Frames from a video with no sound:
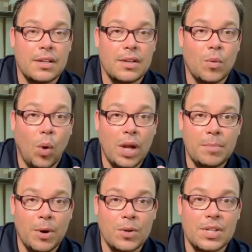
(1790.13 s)
one
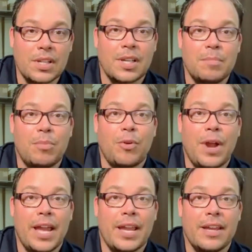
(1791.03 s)
person can
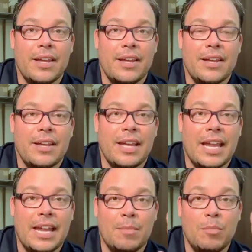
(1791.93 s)
pray
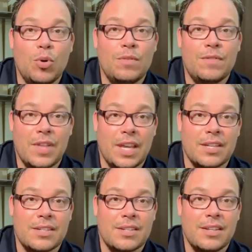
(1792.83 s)
and move
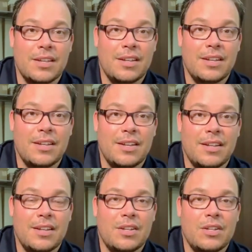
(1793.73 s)
things.
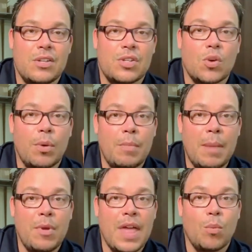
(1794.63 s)
So
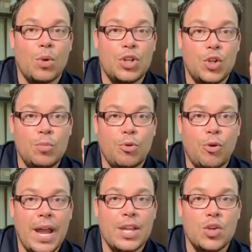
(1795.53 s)
remember that when you
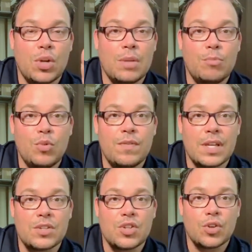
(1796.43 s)
pray, you can move
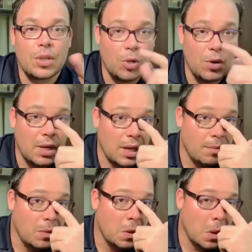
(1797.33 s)
things in your community.
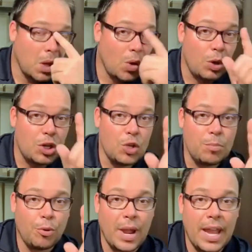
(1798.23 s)
When you
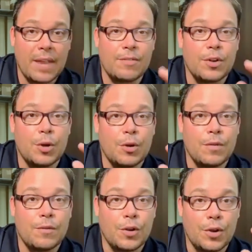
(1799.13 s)
pray for your
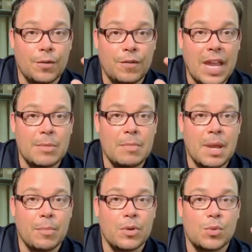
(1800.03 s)
for your family
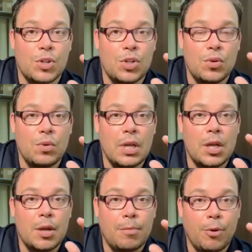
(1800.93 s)
members, when you
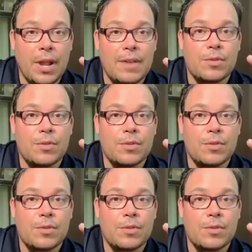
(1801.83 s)
pray for